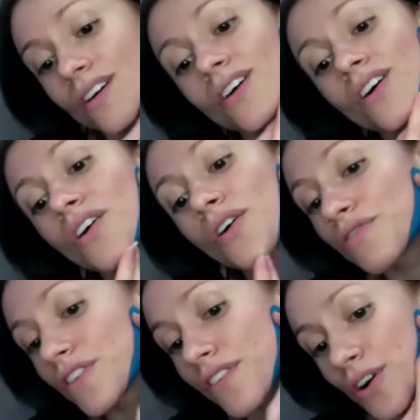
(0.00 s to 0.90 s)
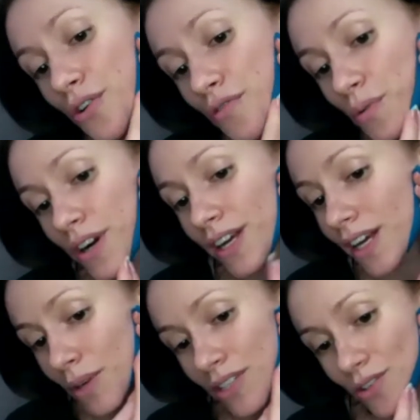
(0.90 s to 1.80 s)
over the overworking
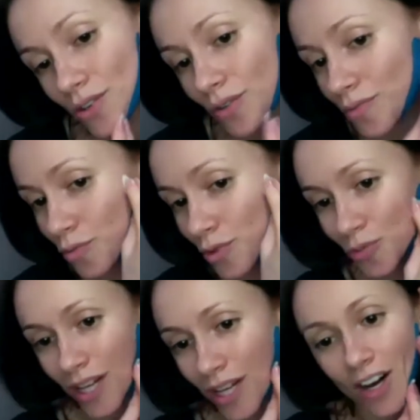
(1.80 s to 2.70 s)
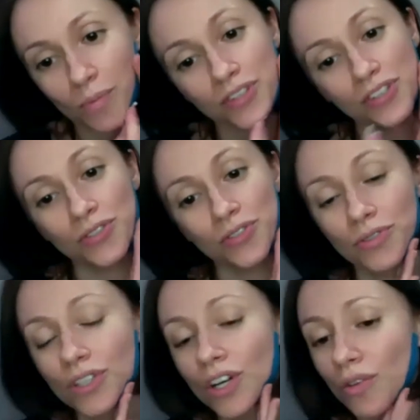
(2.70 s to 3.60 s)
muscle, which will help to
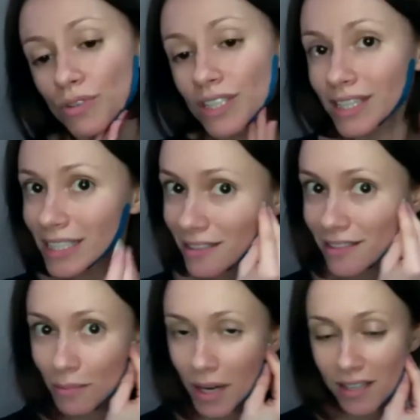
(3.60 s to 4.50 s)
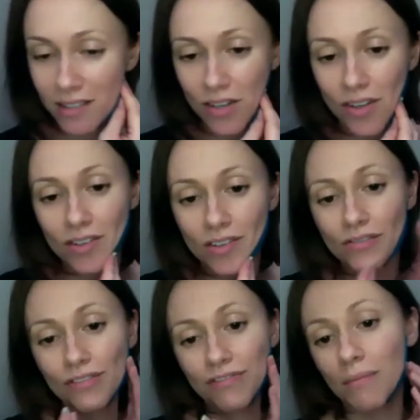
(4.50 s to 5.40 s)
release the muscle
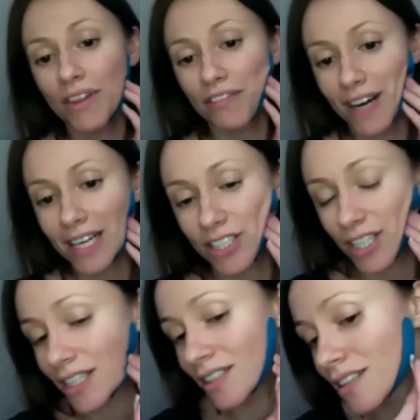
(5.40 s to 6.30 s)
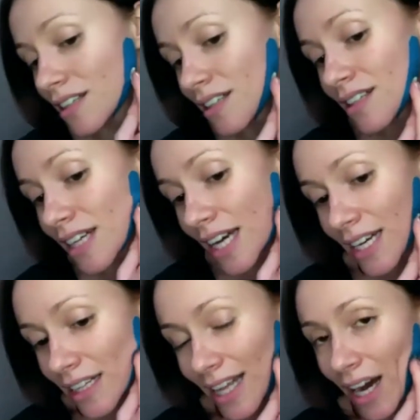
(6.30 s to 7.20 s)
from the fascia and
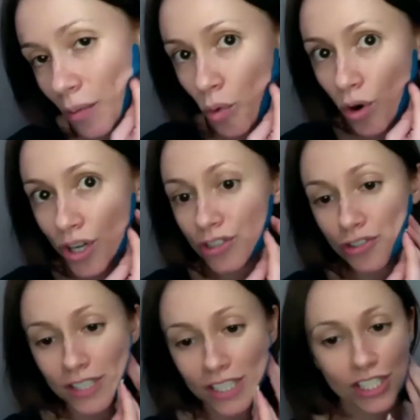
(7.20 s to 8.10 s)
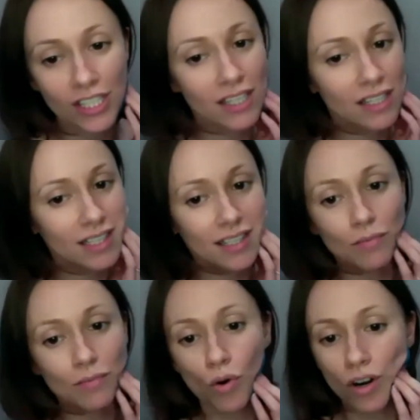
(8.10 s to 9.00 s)
allow more nutrition,
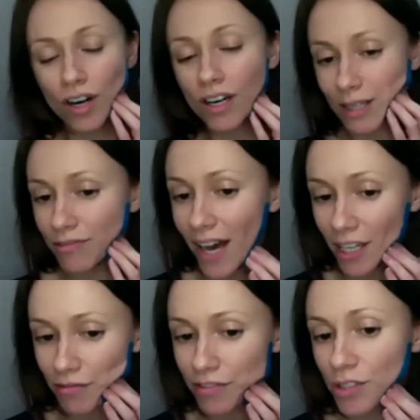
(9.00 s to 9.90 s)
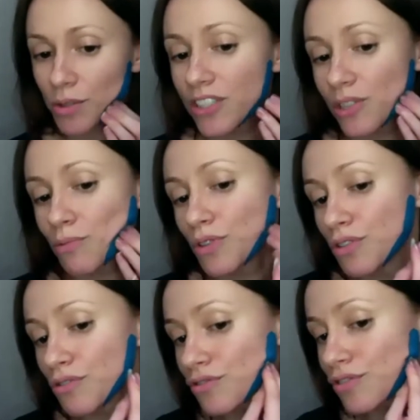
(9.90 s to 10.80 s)
more lymphatic fluid to
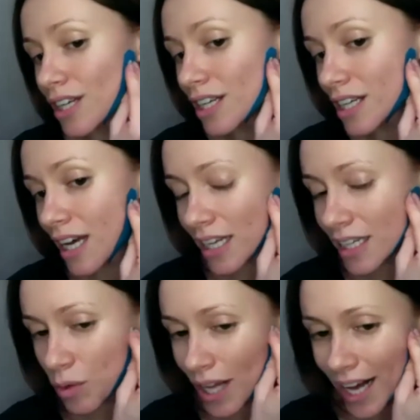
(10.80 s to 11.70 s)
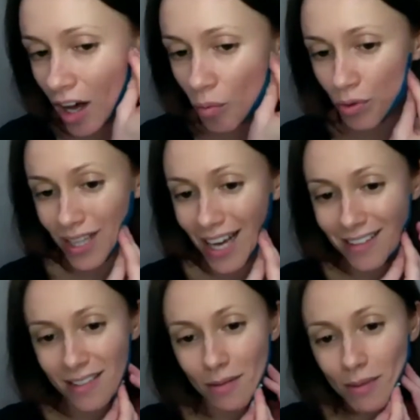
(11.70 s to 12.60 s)
move, and it will help relax
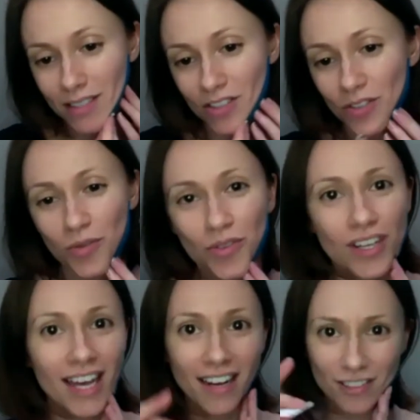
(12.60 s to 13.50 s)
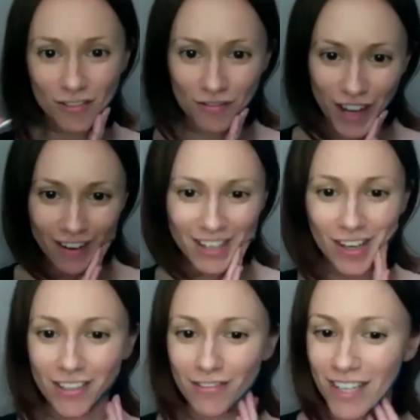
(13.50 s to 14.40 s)
the muscle. And it's a very
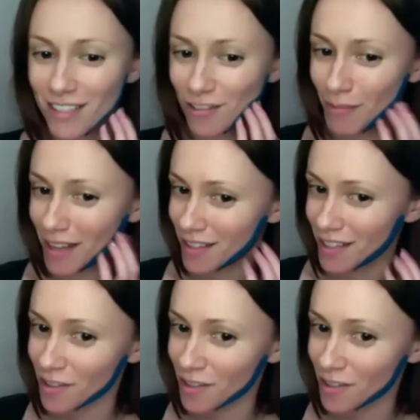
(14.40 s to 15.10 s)
non-invasive method.